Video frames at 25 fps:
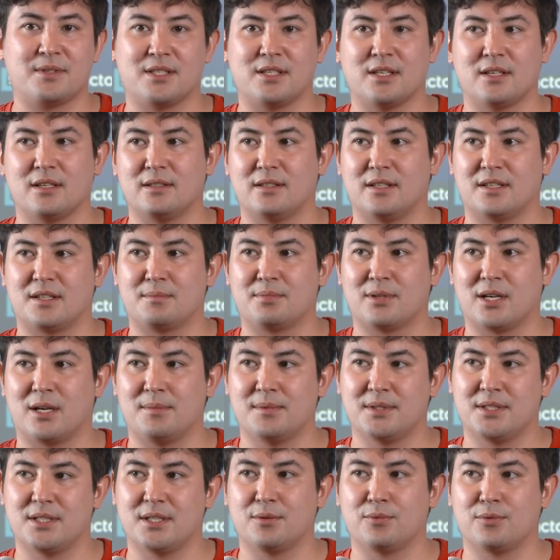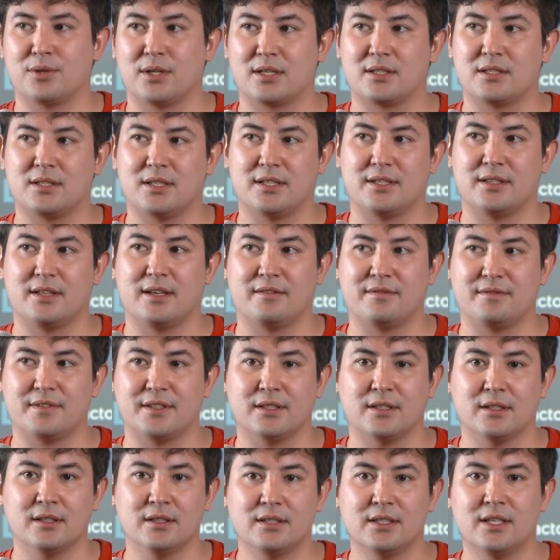seeing a lot of promising work done in that
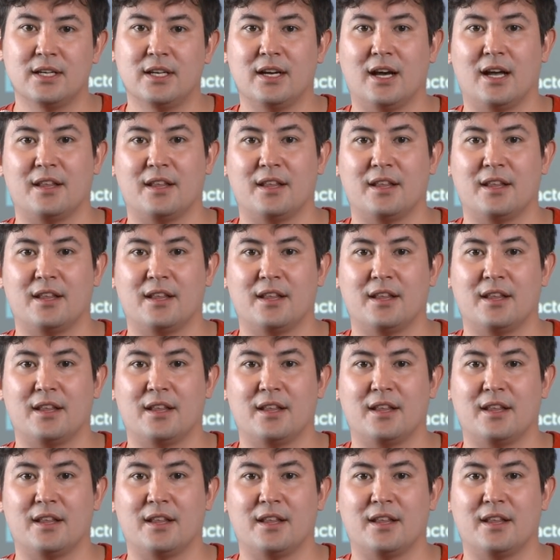field.